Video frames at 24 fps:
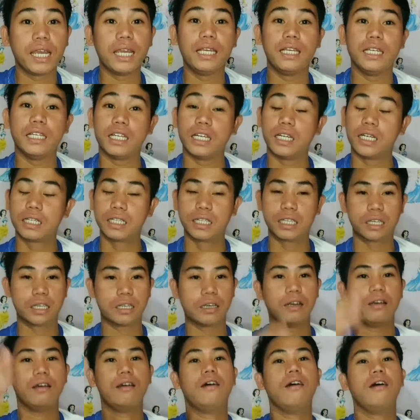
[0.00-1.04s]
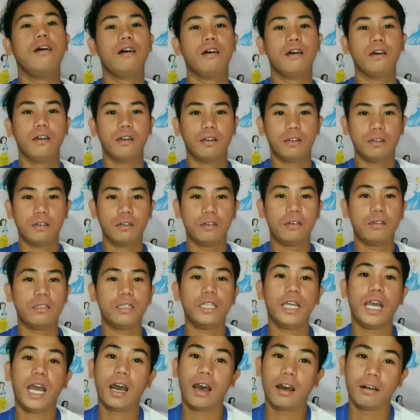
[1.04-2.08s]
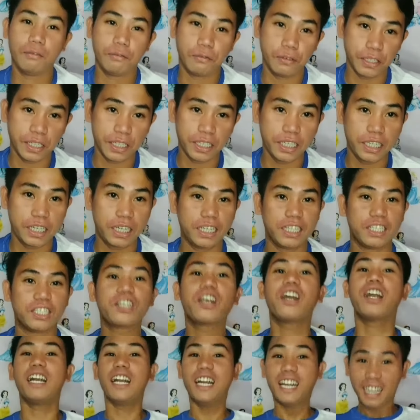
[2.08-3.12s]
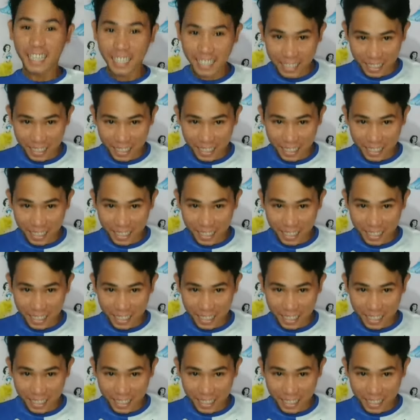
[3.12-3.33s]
it's, yeah, virgin char.